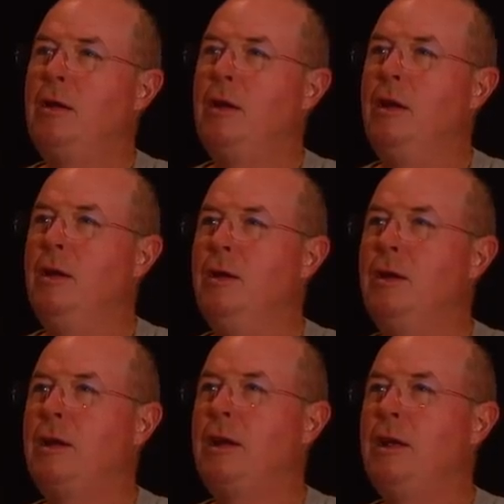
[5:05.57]

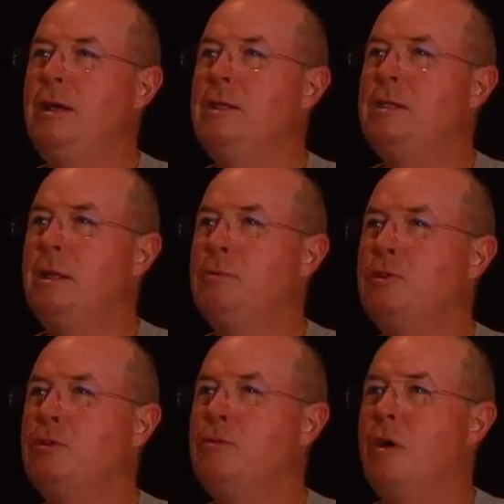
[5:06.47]
Leclerc cleans up
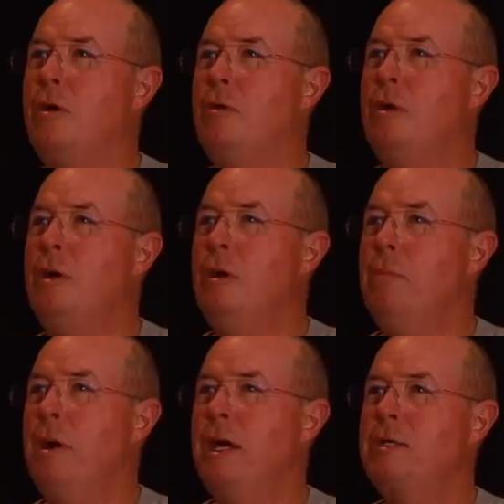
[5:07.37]
Stroll.
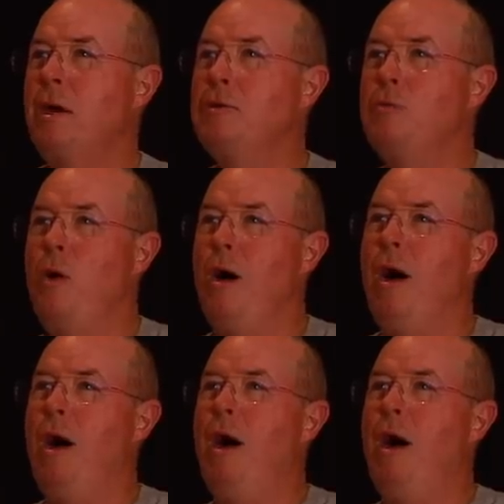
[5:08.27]
Max goes what?